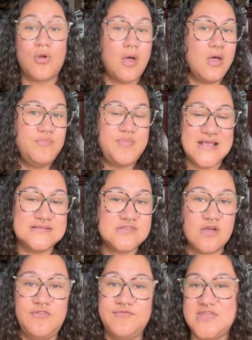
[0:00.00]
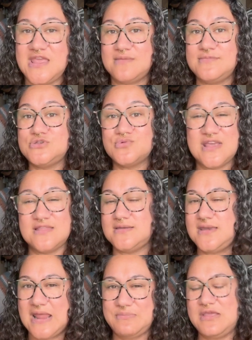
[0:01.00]
all based off of the imagery and the
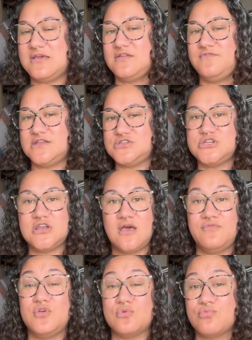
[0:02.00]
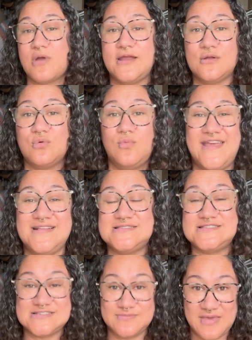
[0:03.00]
naming convention of the
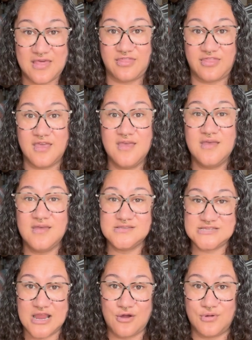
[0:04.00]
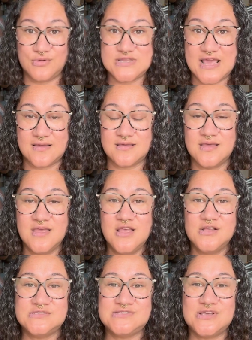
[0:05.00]
Rider-Waite-Smith tarot deck.
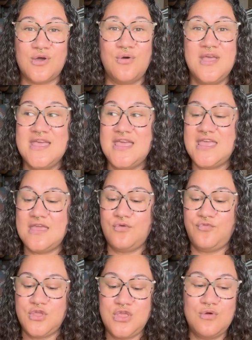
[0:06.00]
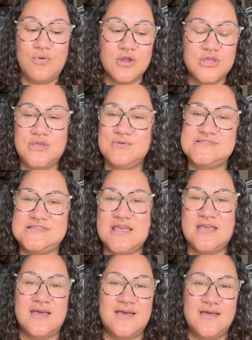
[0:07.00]
So if you are
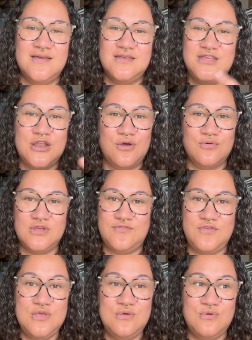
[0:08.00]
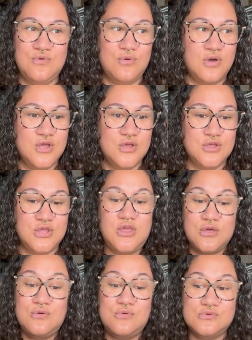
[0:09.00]
using, you know, if you
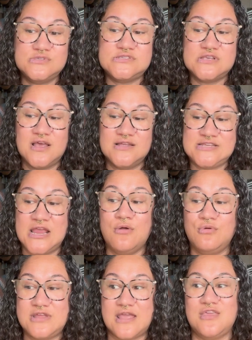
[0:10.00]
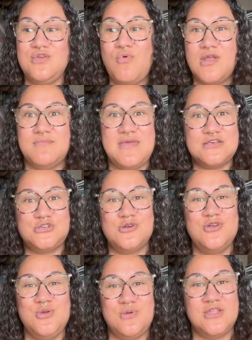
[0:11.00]
use a tarot deck, you want to make sure
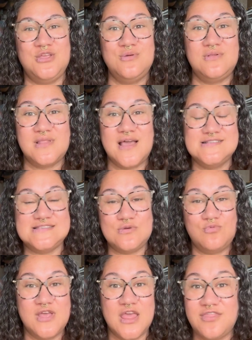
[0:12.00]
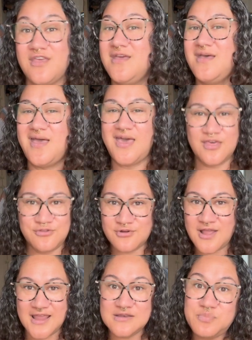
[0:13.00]
you can utilize it with other
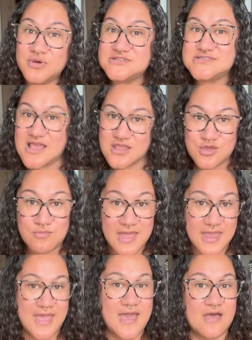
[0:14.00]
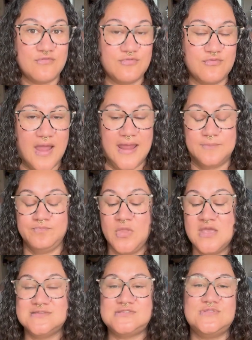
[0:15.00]
guidebooks that you might have, right?
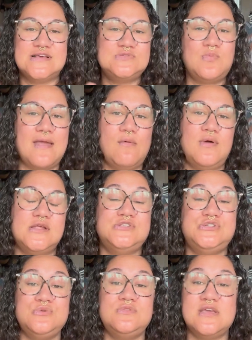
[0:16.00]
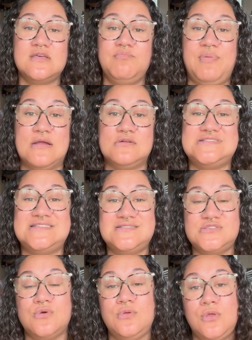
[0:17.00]
So that's why I want to do the comparison,
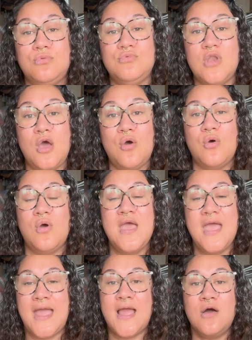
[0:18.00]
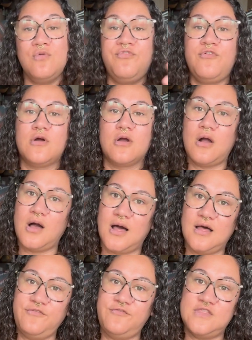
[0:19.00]
so you know how far
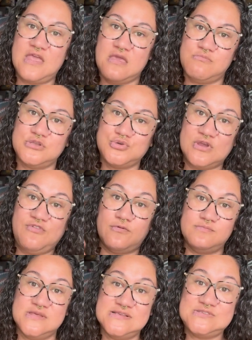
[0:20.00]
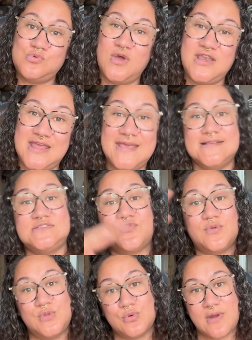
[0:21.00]
off the imagery from this one is
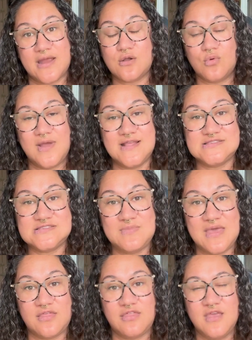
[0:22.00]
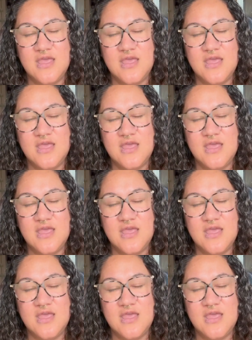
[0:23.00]
from the Rider-Waite-Smith.